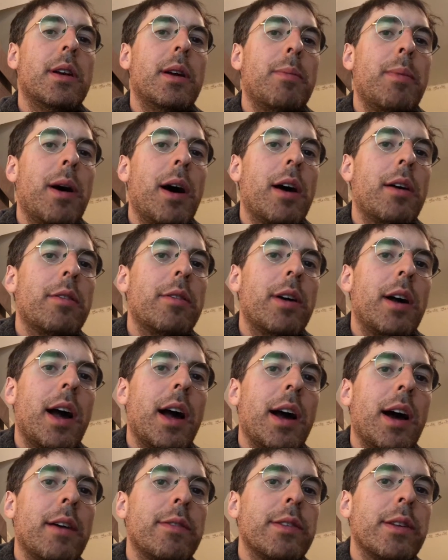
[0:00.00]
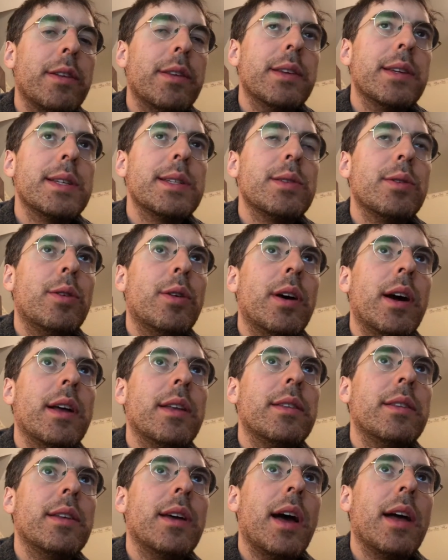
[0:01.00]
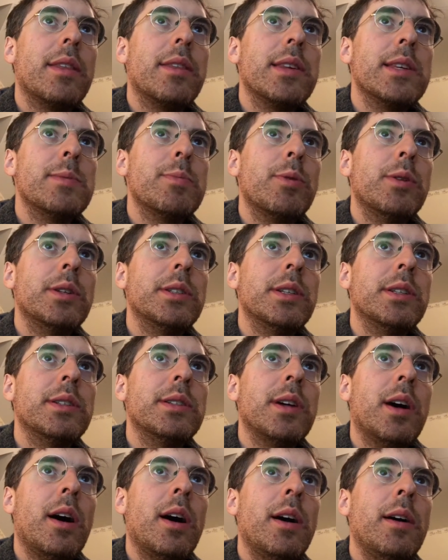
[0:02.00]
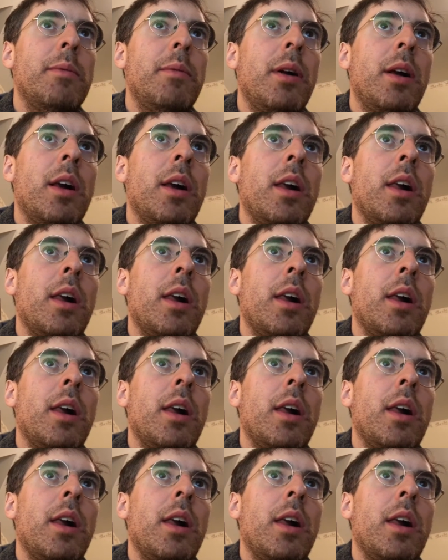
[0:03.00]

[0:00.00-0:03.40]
apart after this, or at this point in time,